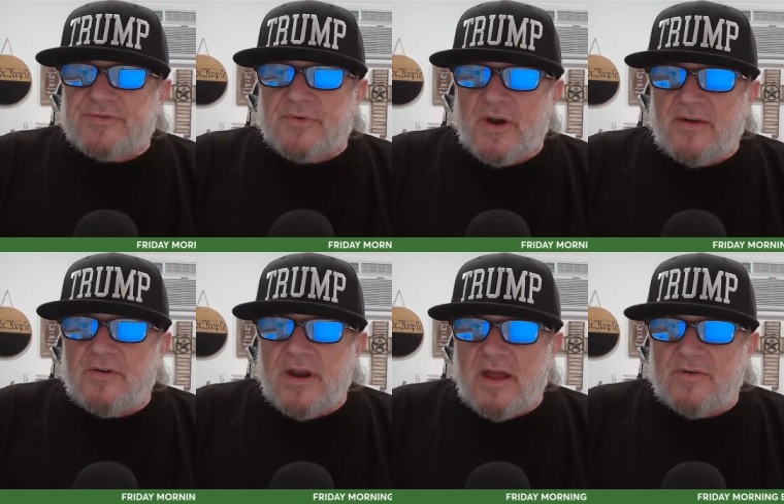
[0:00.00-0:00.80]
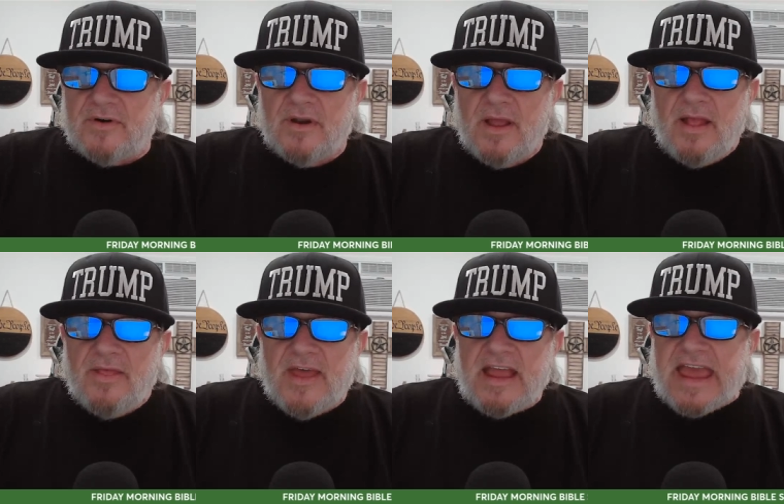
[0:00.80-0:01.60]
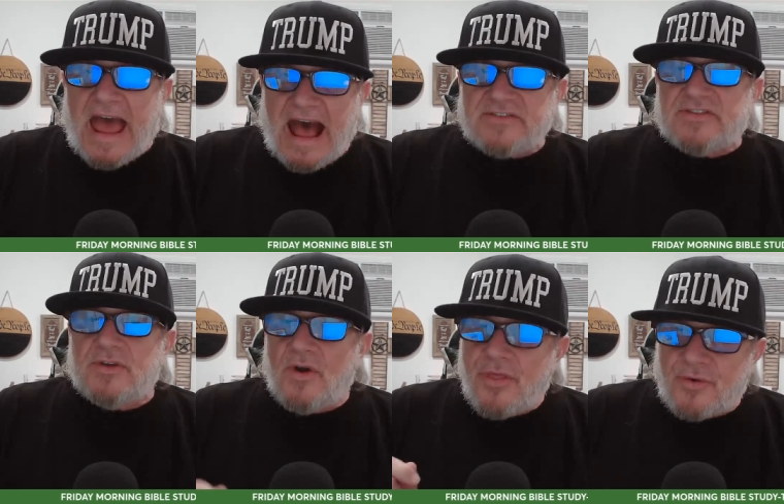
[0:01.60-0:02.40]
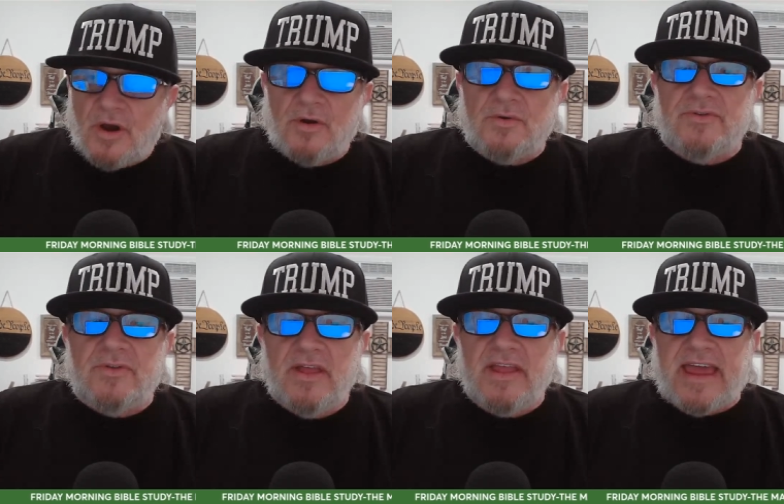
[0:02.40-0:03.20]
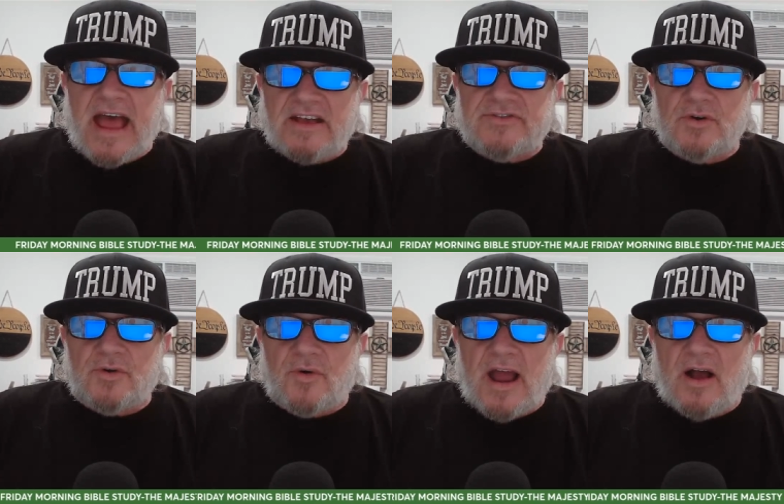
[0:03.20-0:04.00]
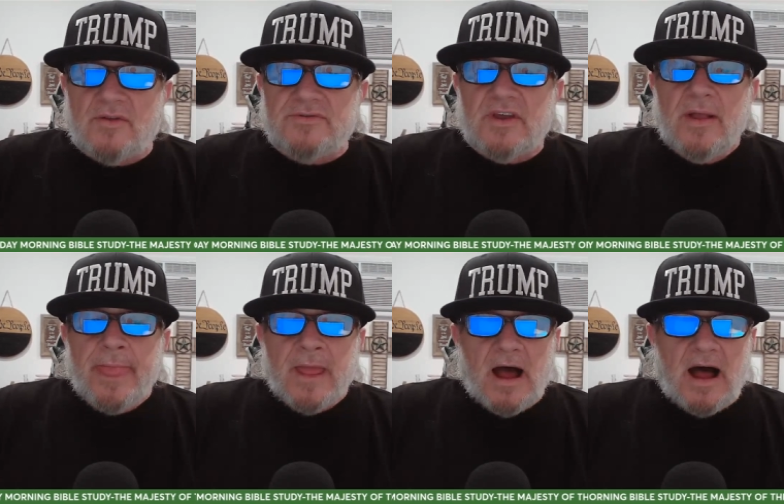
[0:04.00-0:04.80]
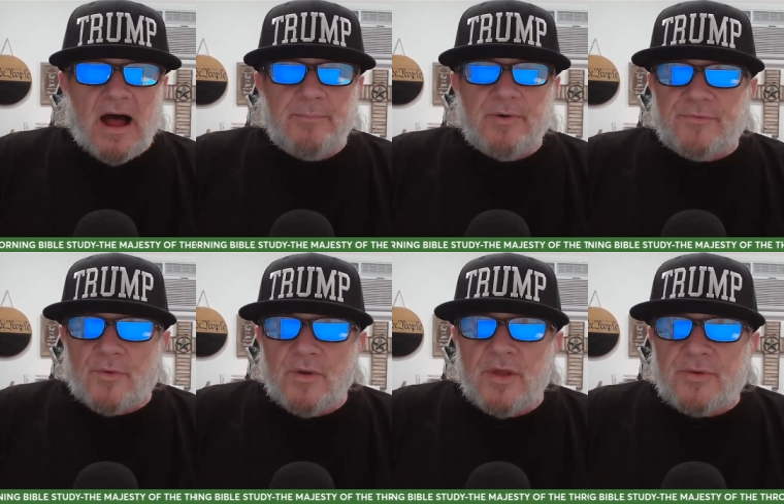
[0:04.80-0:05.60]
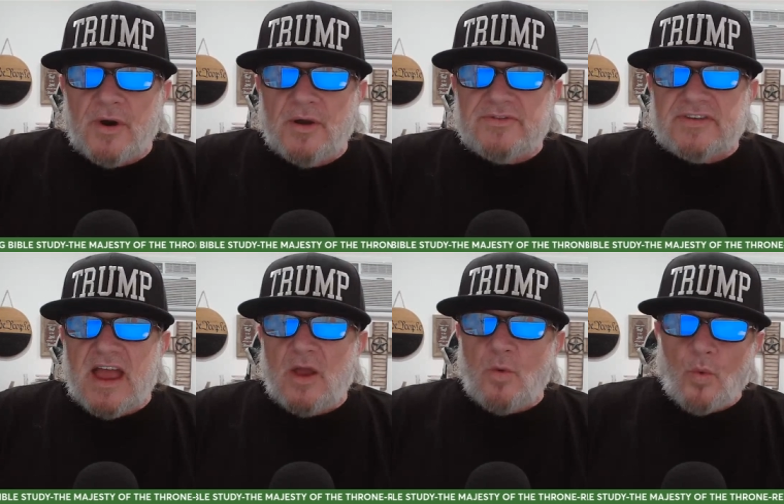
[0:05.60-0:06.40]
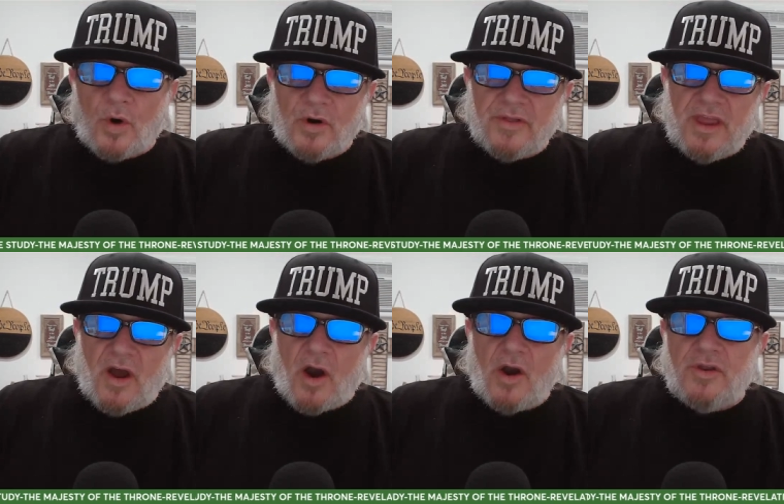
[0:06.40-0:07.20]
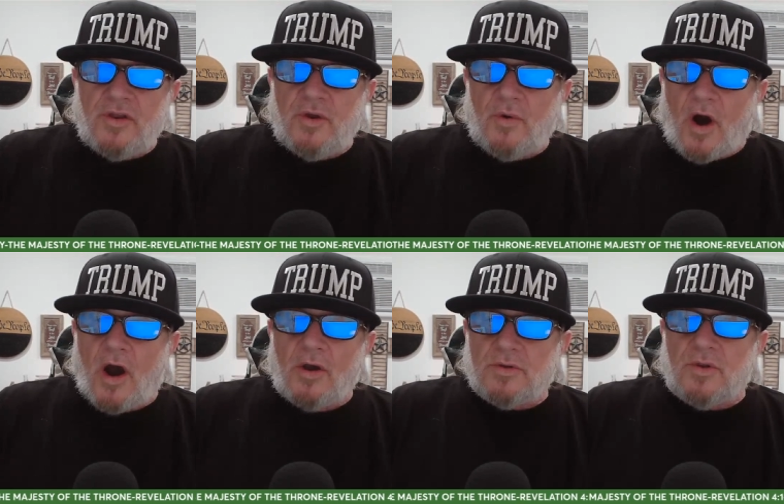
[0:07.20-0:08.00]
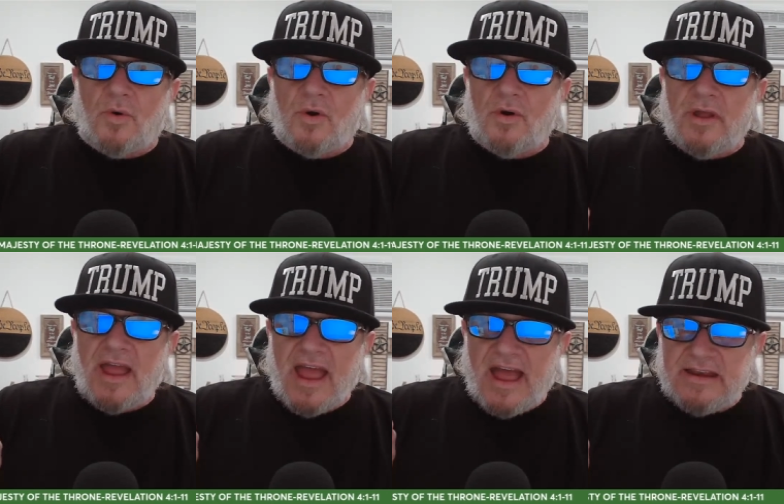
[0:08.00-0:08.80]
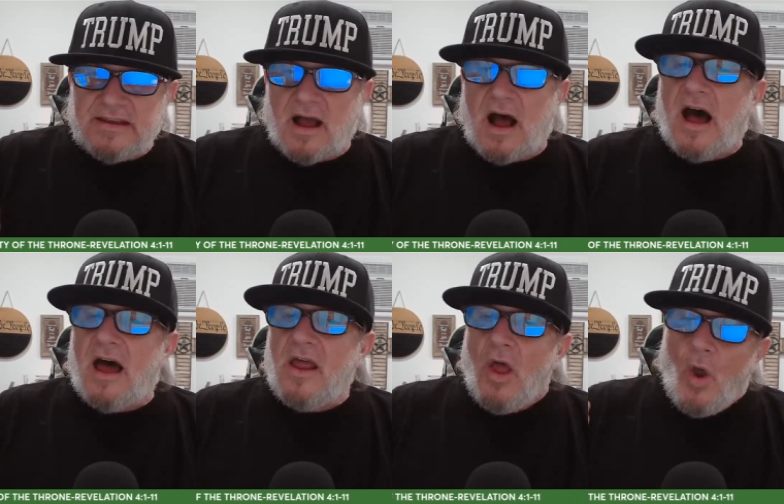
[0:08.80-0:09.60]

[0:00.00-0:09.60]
forever and ever they cast their thrones they cast their crowns uh, before the throne saying worthy are you our lord and god